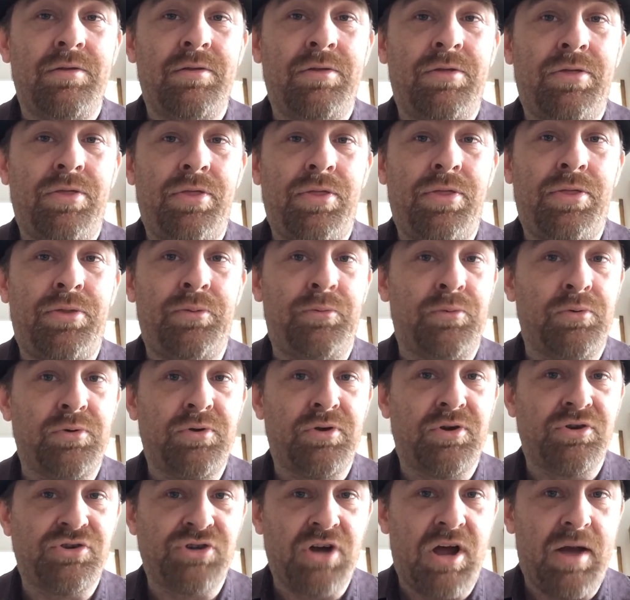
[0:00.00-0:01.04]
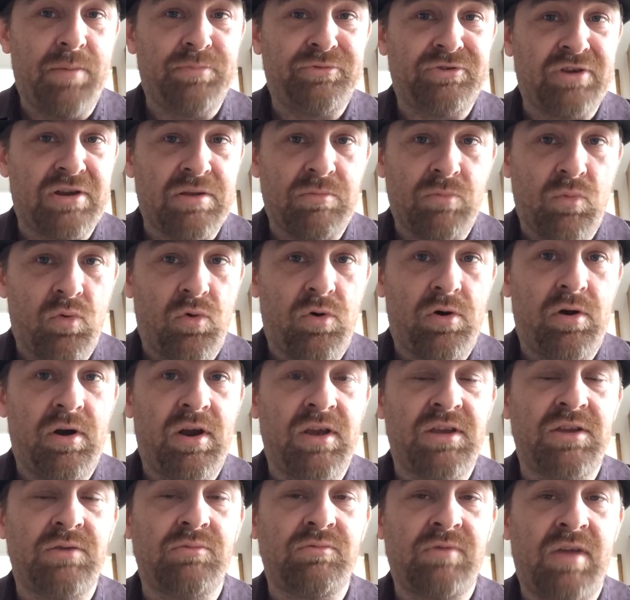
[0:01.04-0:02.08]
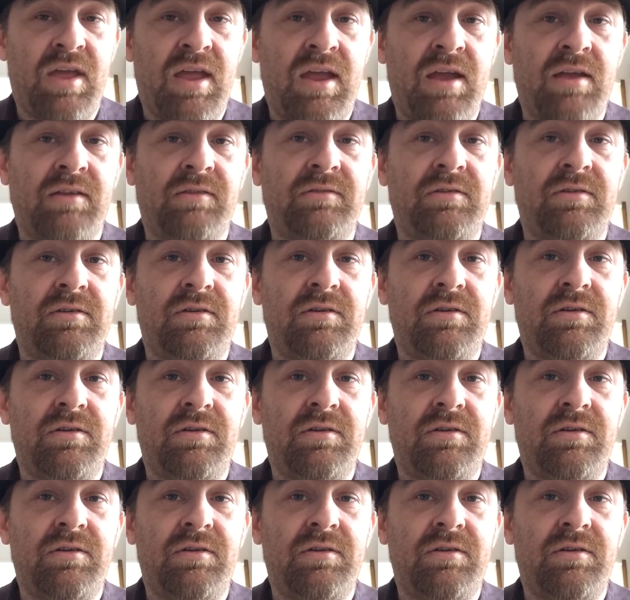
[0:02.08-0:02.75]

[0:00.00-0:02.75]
through your jobs anymore, and you can't